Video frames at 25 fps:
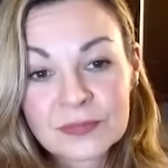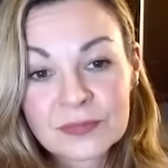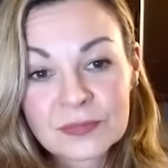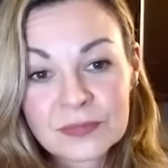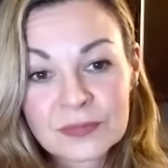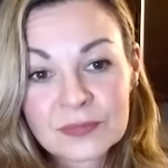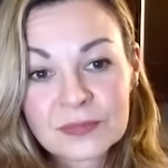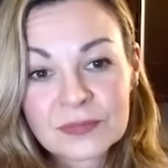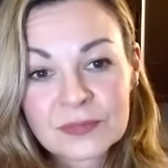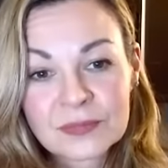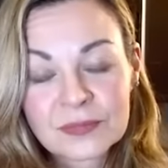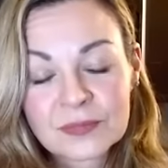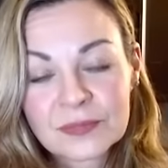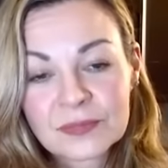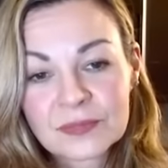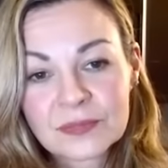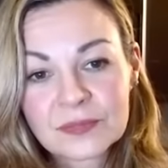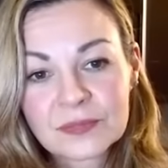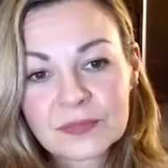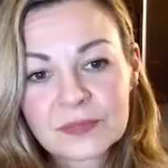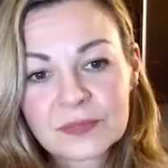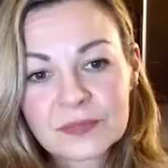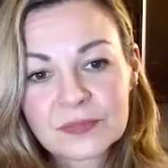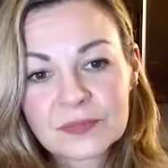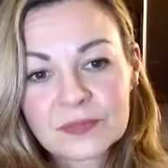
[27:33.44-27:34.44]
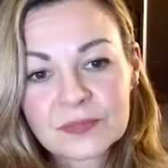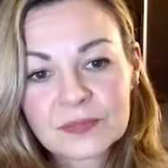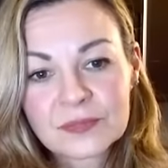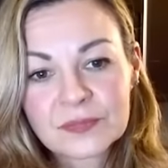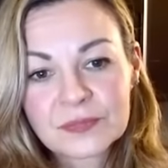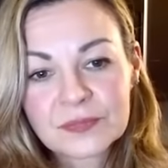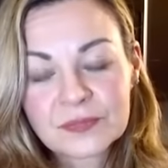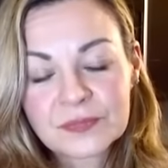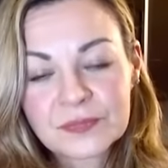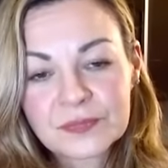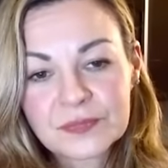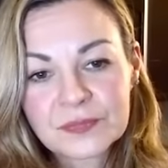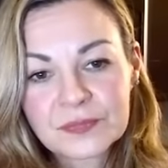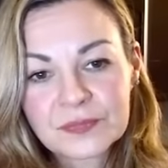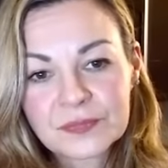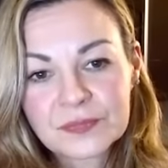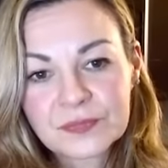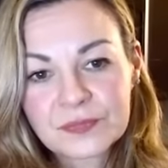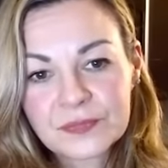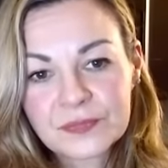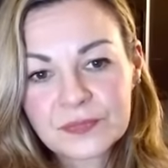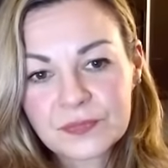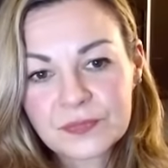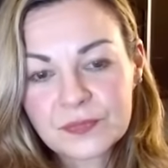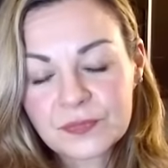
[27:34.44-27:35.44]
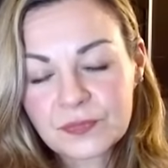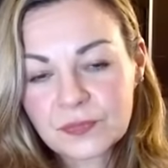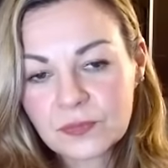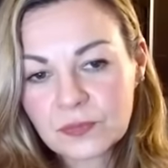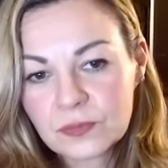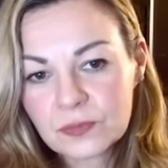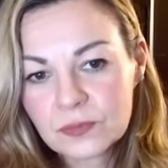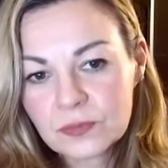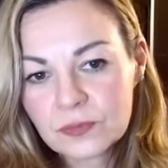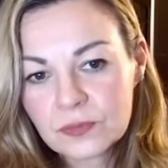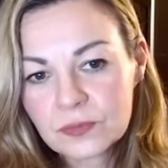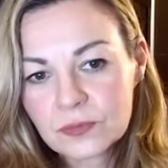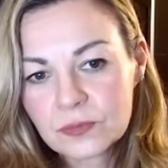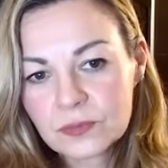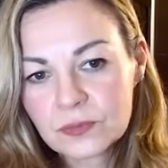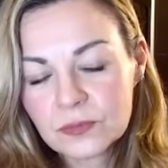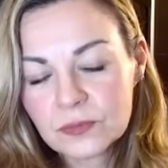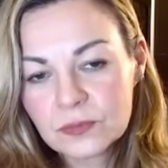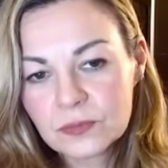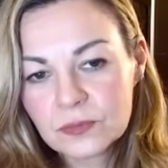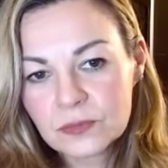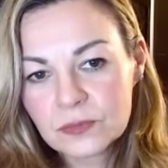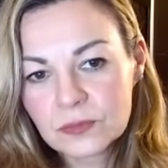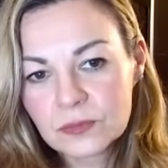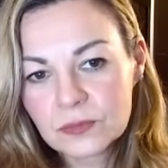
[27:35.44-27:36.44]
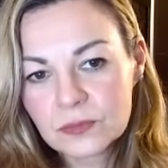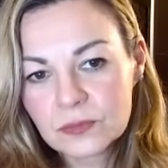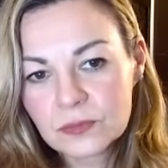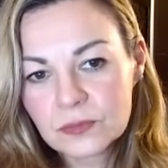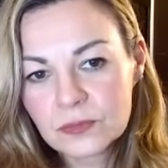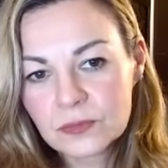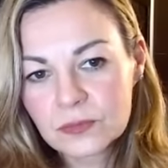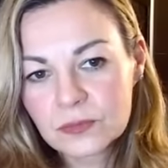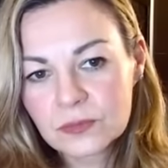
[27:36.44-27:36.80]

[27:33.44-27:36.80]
(silent)